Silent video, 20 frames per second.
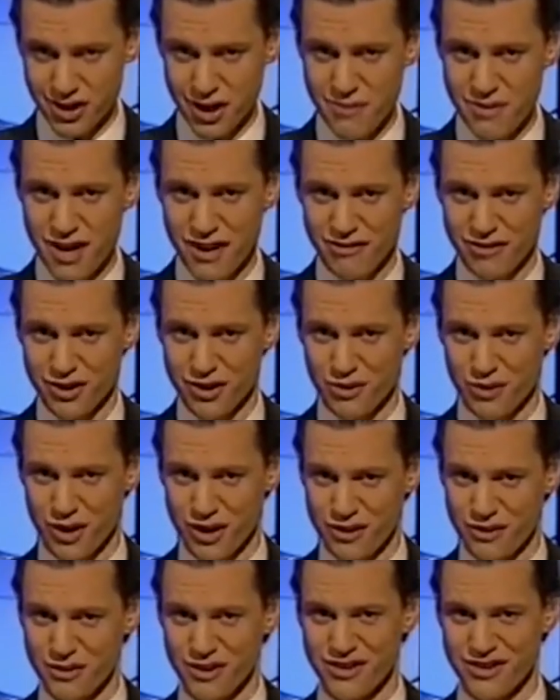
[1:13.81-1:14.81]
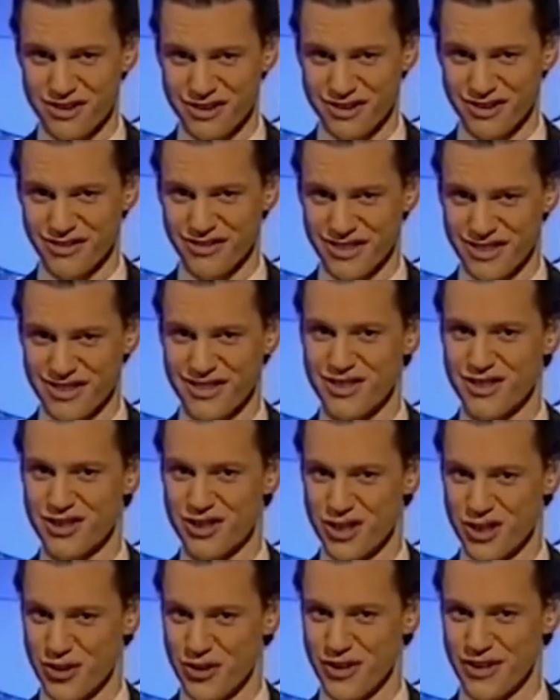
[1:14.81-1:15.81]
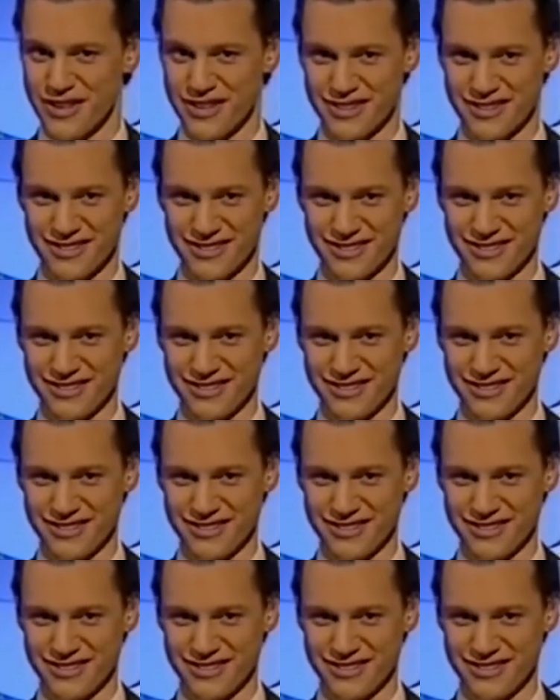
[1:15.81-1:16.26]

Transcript: Time now for the weather with Sylvester Stewart.